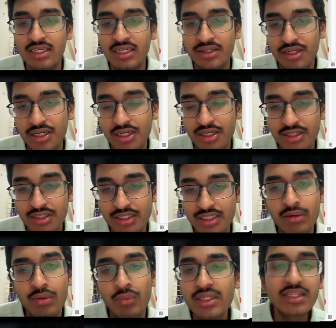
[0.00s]

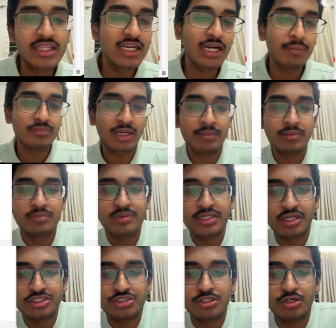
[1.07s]
One thing I'm a bit
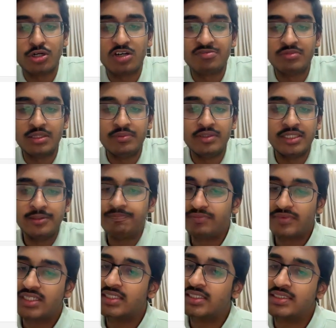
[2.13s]
unsure of maybe
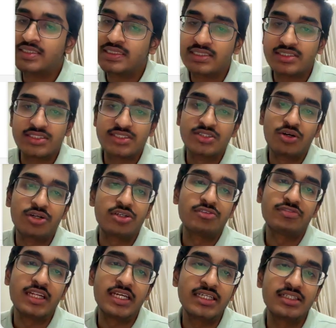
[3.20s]
is sort of
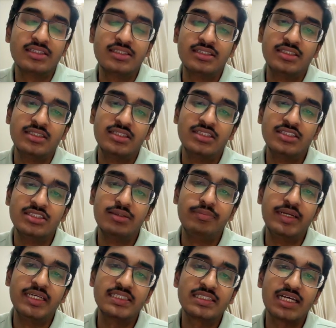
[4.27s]
like the
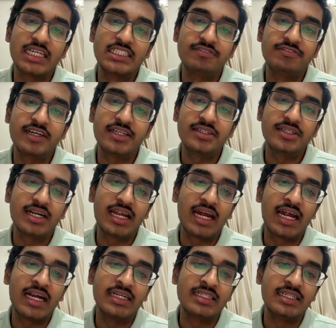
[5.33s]
base classifier and